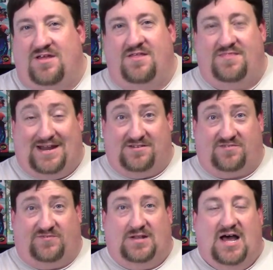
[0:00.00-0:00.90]
that is
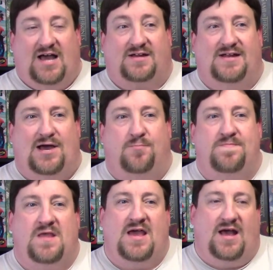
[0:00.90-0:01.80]
Flock. Now,
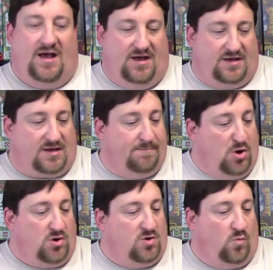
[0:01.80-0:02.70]
uh,
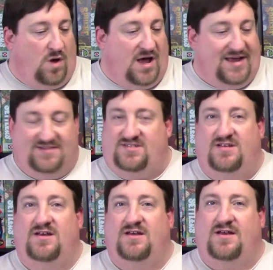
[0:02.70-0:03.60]
component-wise,
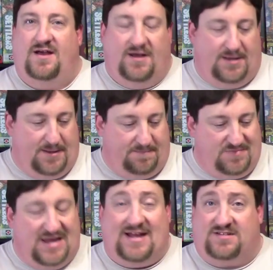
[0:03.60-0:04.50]
um, it's a